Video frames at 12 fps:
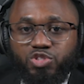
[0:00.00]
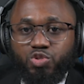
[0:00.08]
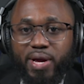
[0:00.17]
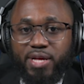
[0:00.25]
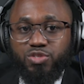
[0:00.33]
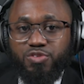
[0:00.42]
to
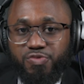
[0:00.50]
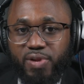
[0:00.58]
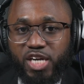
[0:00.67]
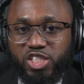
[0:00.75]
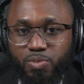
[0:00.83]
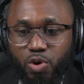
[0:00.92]
enter
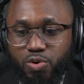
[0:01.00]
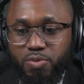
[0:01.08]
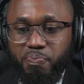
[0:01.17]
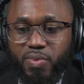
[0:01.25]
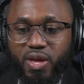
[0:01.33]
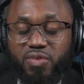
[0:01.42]
flash mode,
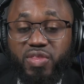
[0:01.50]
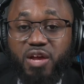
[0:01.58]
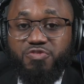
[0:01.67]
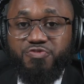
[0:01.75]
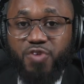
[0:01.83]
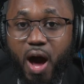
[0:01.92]
then
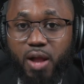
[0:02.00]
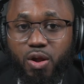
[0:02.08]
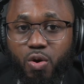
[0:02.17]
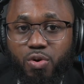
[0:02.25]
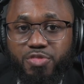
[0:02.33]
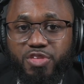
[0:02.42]

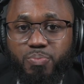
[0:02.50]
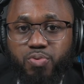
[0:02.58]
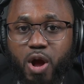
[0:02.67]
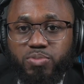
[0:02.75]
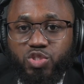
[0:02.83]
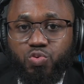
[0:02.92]
follow the
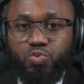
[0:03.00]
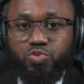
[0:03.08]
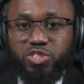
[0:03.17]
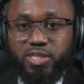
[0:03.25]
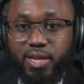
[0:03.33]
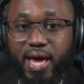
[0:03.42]
prompts to
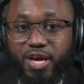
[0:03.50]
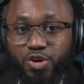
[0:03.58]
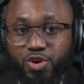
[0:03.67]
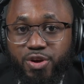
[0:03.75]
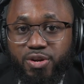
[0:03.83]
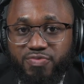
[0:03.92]
select
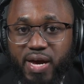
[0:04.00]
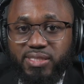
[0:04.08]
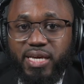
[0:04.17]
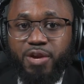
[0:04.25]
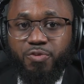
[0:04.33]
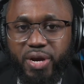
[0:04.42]
your device
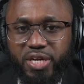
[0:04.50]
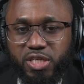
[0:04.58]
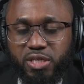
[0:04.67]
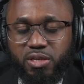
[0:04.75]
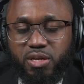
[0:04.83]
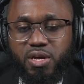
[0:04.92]
and region.
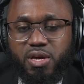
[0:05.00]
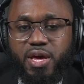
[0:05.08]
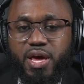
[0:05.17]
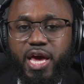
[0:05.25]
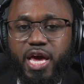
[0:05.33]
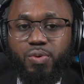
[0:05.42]

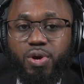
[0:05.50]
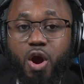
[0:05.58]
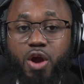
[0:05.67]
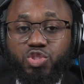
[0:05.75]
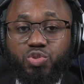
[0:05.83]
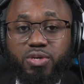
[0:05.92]
In regards to